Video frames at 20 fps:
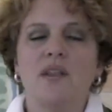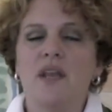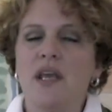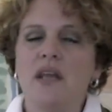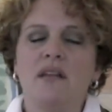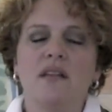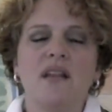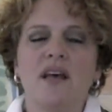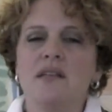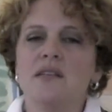
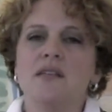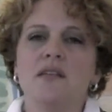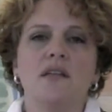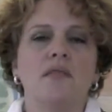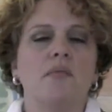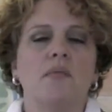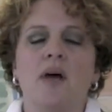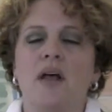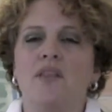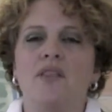In less
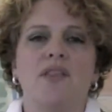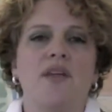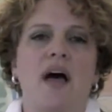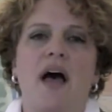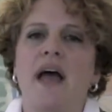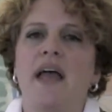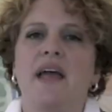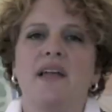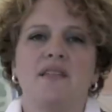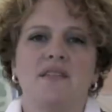than a month,
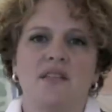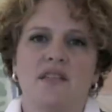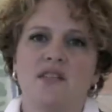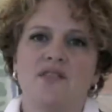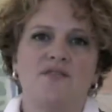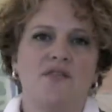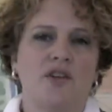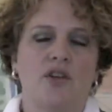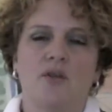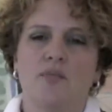I had
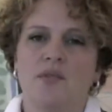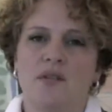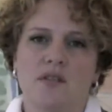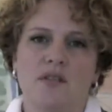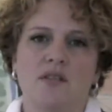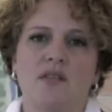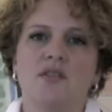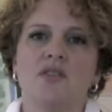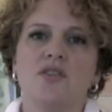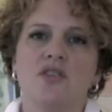six-figure
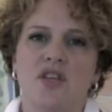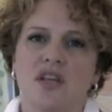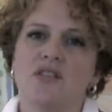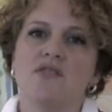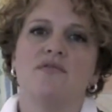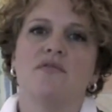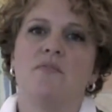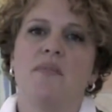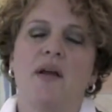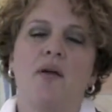business
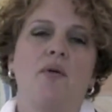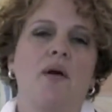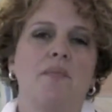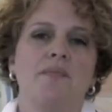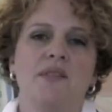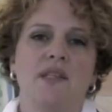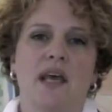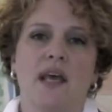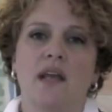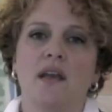just from my
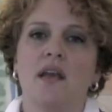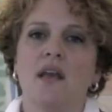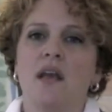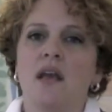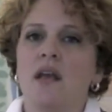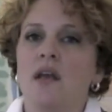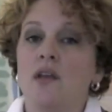website.